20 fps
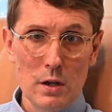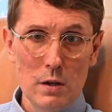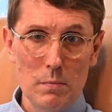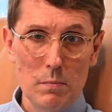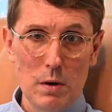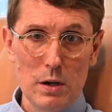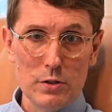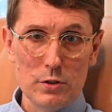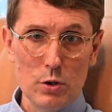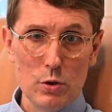
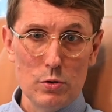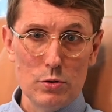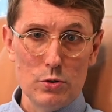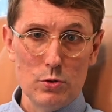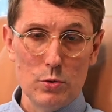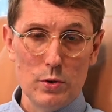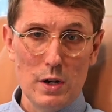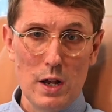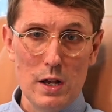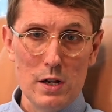might go
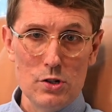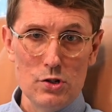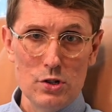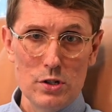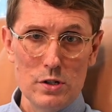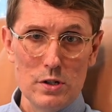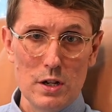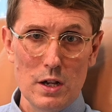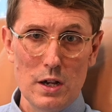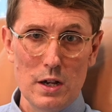to an
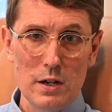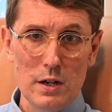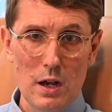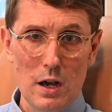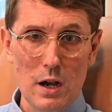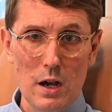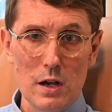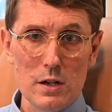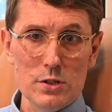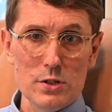agent and
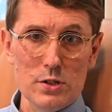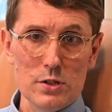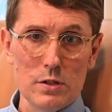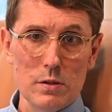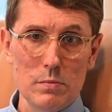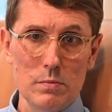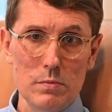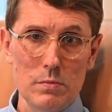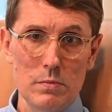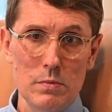ask
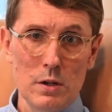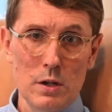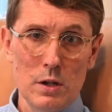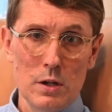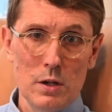them